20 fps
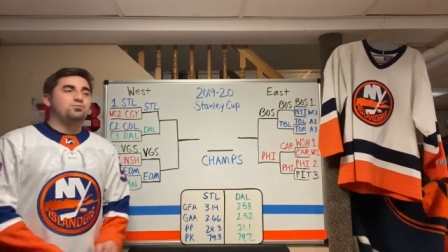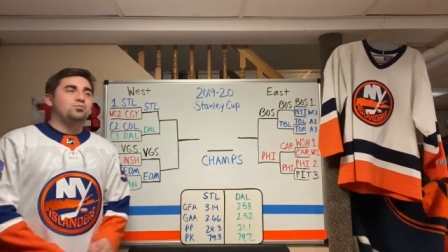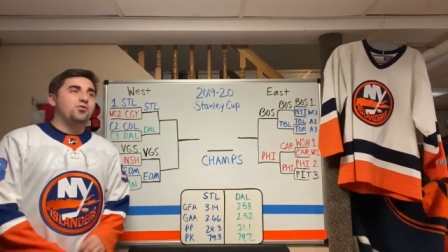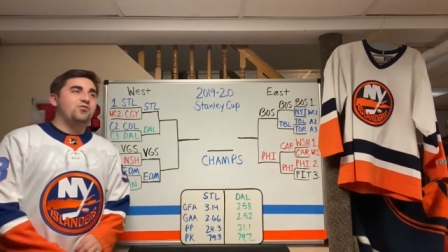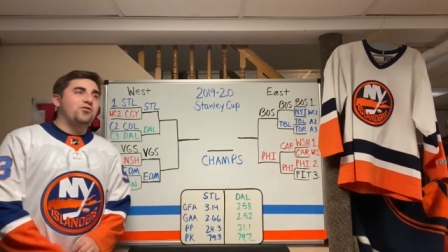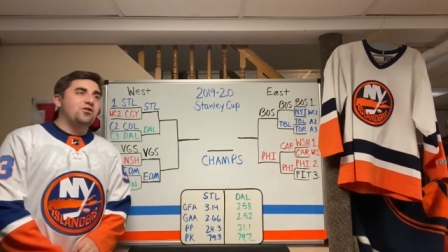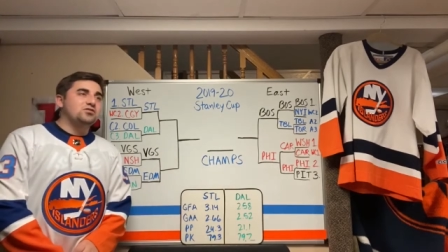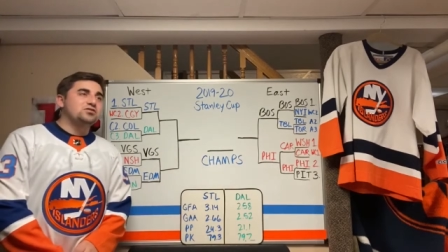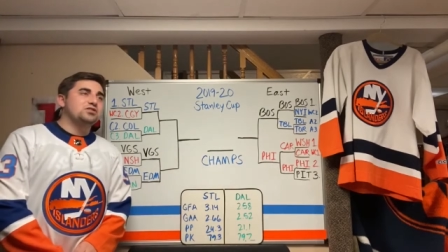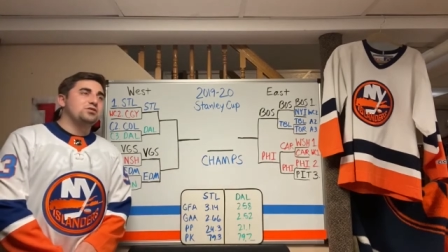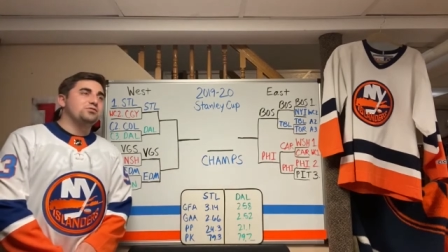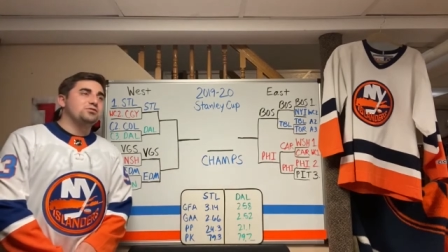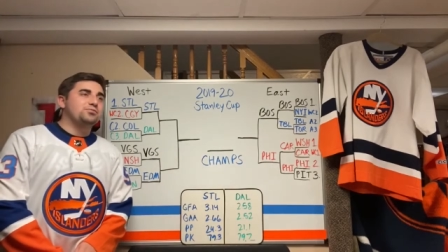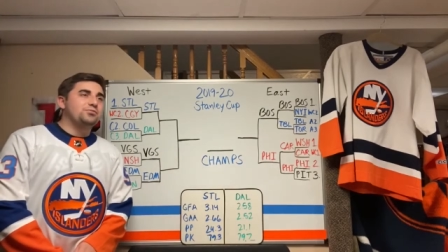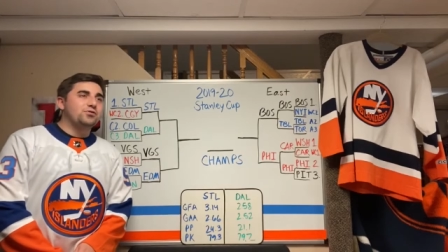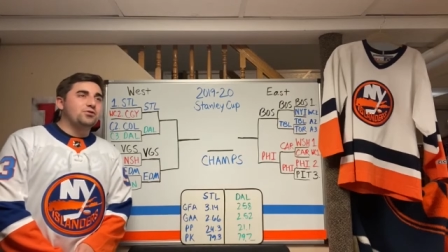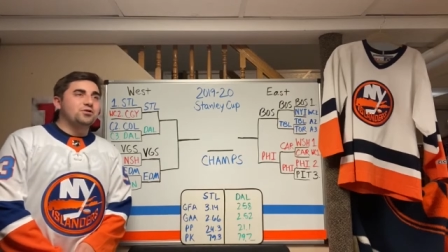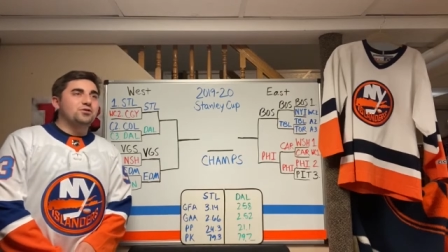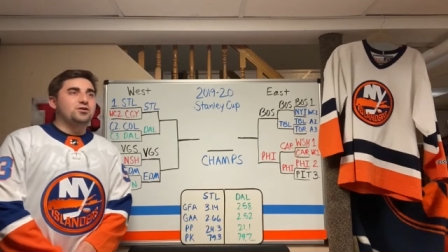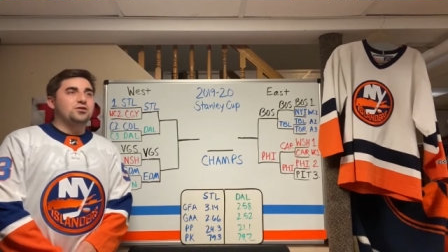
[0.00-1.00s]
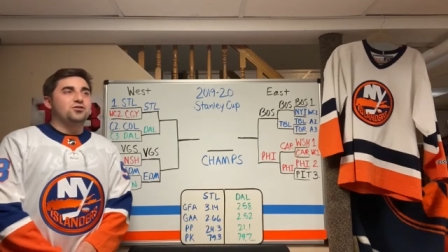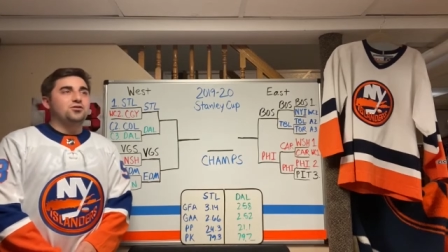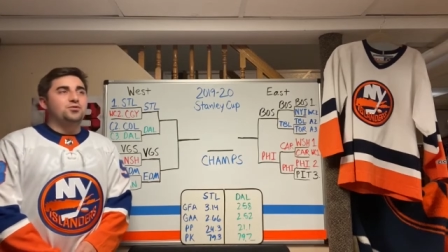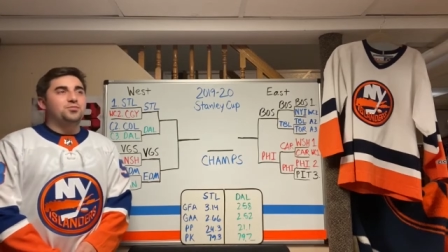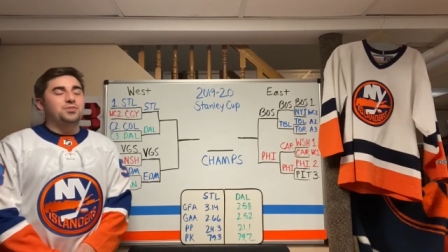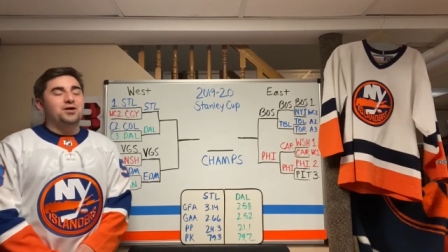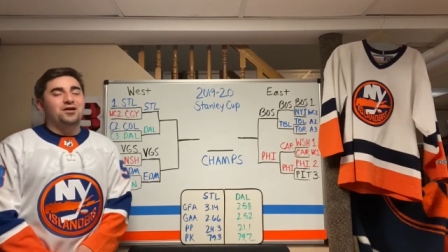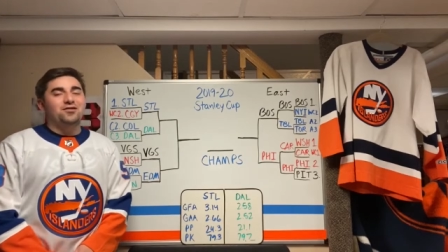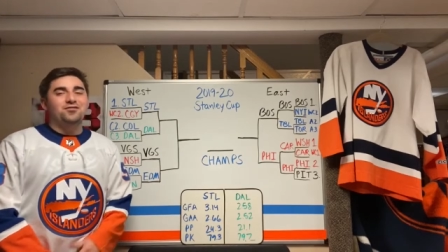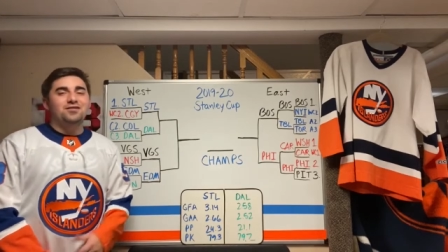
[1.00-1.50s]
Pavelski was pretty
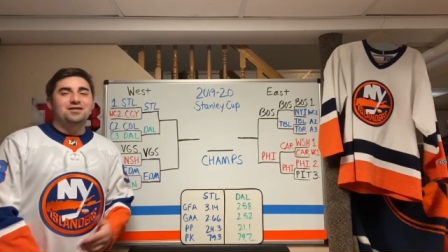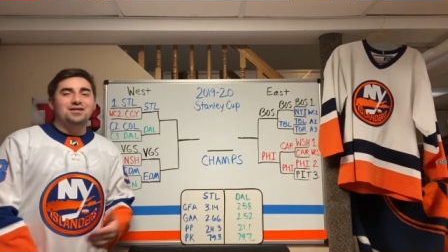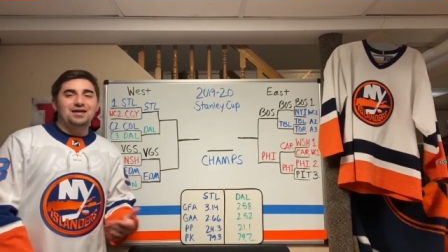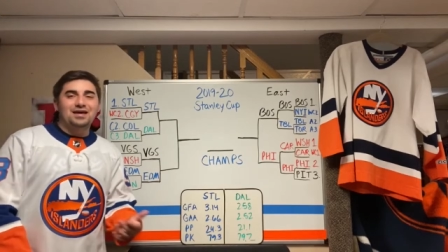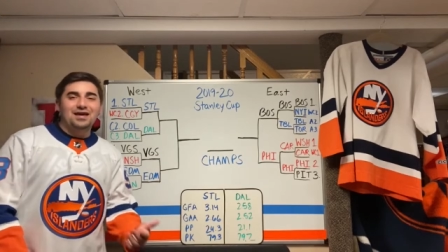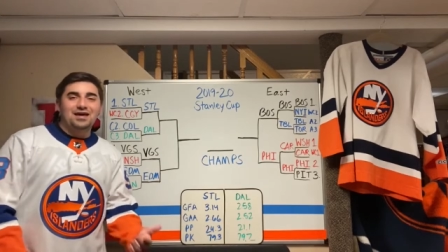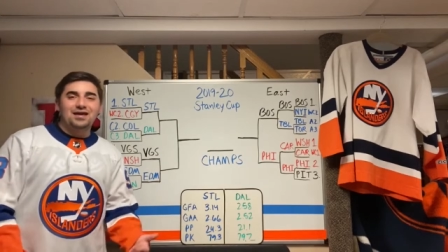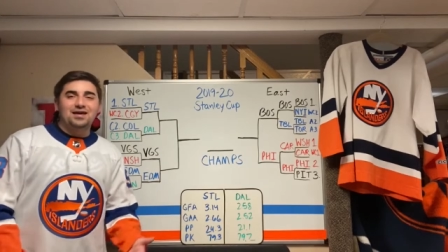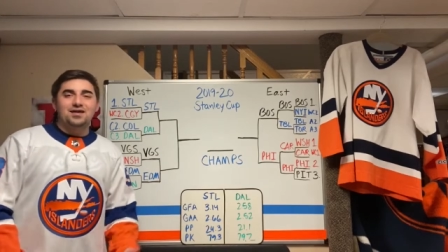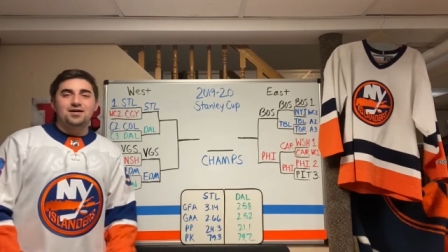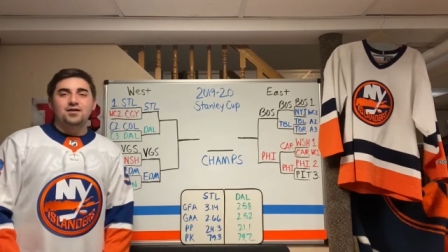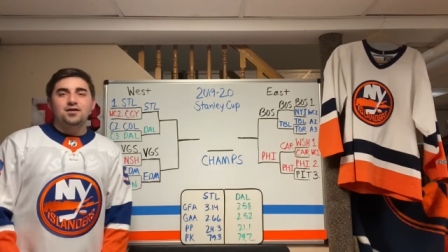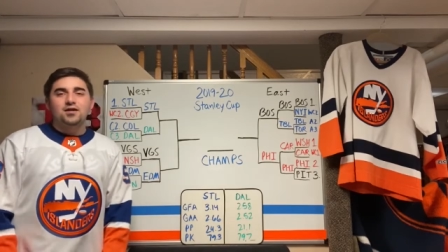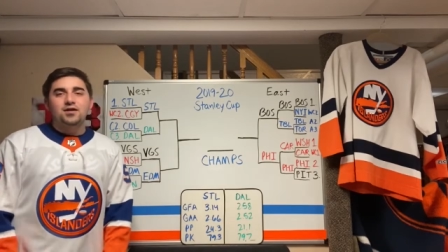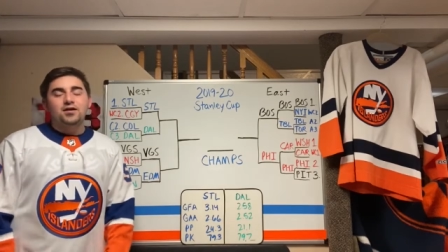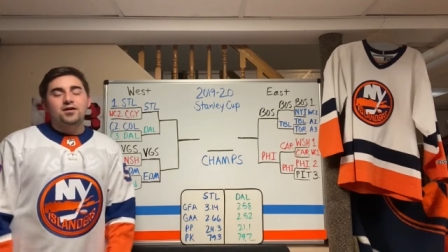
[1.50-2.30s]
good. Perry, eh.